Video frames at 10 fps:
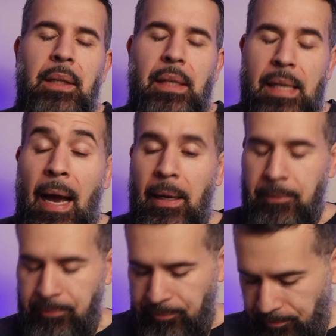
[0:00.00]
yeah
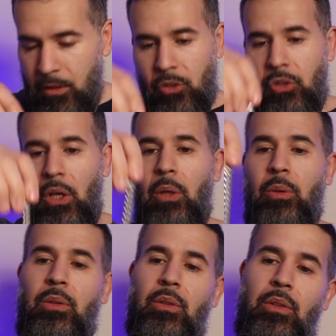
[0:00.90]

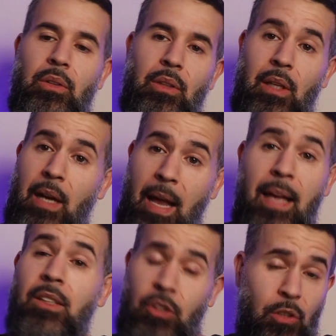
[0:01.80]
so it
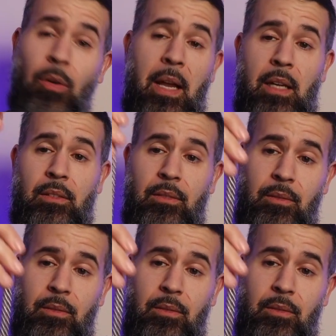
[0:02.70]
hangs straight